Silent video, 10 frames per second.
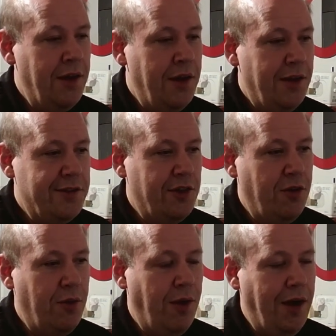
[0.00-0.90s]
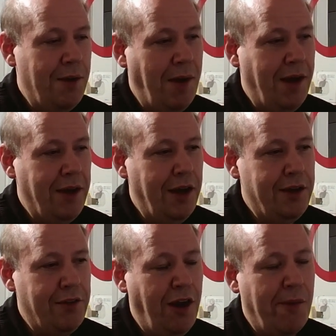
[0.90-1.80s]
So I
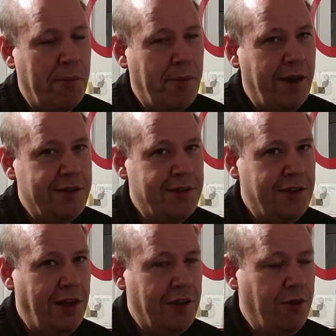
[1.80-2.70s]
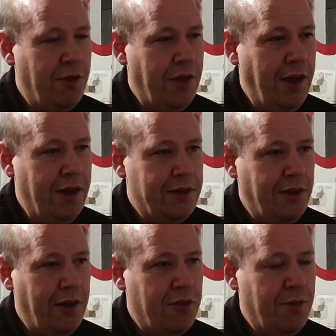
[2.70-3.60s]
kind of compromised and let it go at
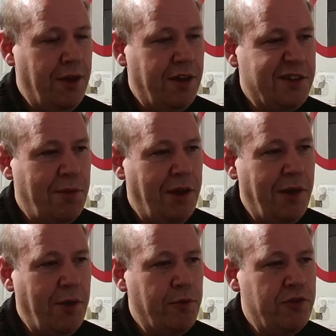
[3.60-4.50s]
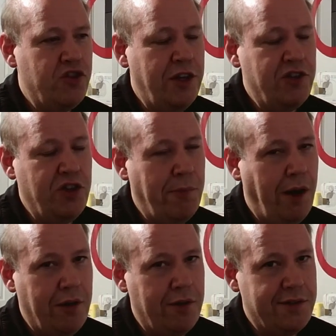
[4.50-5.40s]
3 gigs. But anyway, when you change the
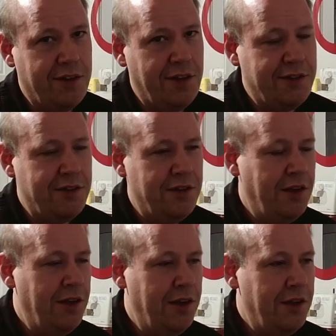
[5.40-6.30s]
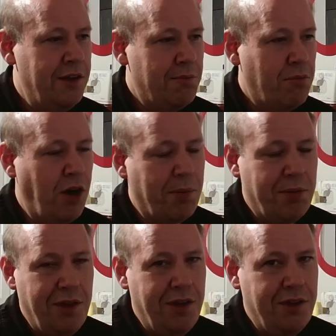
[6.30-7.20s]
models, it doesn't
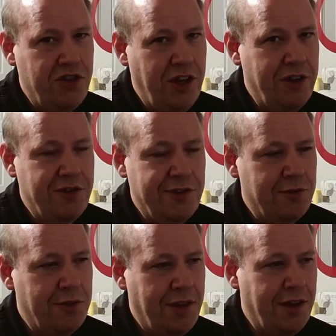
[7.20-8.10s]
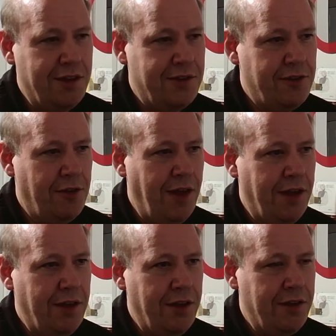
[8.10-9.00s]
properly change certain things, so
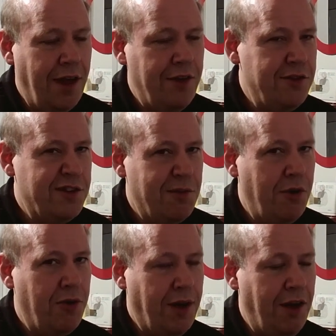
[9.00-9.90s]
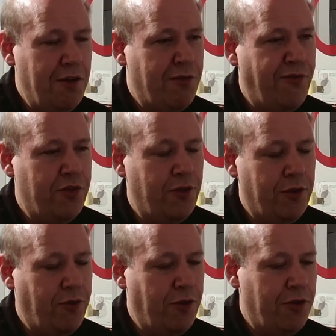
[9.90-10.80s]
that used to be okay in
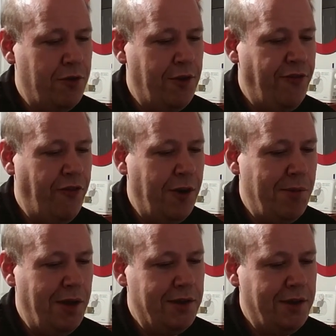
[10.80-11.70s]
Fedora Core 34, but